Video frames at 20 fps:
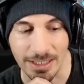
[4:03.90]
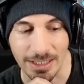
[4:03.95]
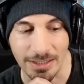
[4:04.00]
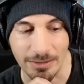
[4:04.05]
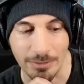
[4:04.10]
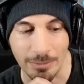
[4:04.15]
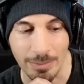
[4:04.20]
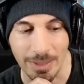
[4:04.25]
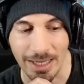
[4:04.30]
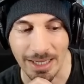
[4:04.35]

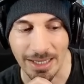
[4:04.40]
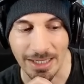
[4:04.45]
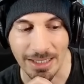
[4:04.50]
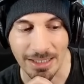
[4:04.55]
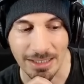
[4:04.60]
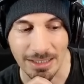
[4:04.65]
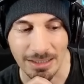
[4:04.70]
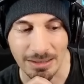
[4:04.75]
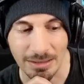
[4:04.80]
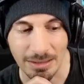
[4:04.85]
give him
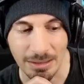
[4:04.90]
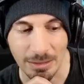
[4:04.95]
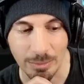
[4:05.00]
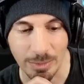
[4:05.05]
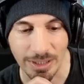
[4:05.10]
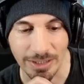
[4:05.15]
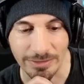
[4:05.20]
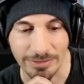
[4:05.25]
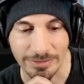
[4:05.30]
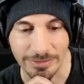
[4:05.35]
any little
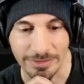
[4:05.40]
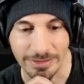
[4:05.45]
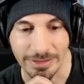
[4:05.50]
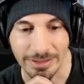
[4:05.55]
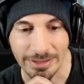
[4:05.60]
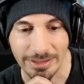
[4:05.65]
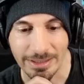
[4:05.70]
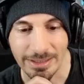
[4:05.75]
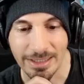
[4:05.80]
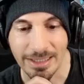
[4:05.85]
buff,
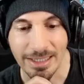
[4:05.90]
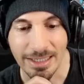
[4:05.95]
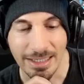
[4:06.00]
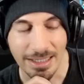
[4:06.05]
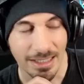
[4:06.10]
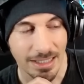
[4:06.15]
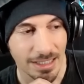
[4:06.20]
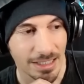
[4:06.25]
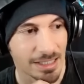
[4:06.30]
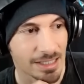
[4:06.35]

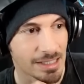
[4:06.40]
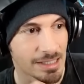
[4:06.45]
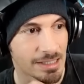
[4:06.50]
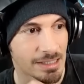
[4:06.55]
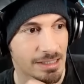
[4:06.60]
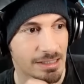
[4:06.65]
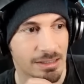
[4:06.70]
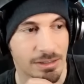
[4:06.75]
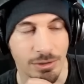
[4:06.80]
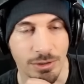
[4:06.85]

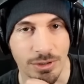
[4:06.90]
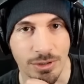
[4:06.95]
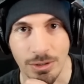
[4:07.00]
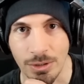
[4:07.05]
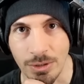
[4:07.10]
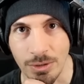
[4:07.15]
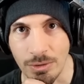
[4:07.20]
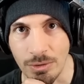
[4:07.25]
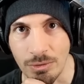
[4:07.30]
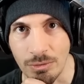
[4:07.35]
he
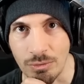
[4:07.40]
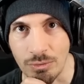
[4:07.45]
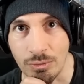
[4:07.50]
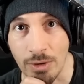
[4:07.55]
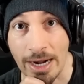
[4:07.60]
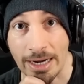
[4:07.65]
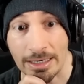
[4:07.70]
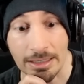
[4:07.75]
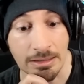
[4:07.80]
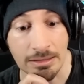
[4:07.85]
could
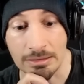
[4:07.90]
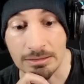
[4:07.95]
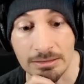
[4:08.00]
wreck.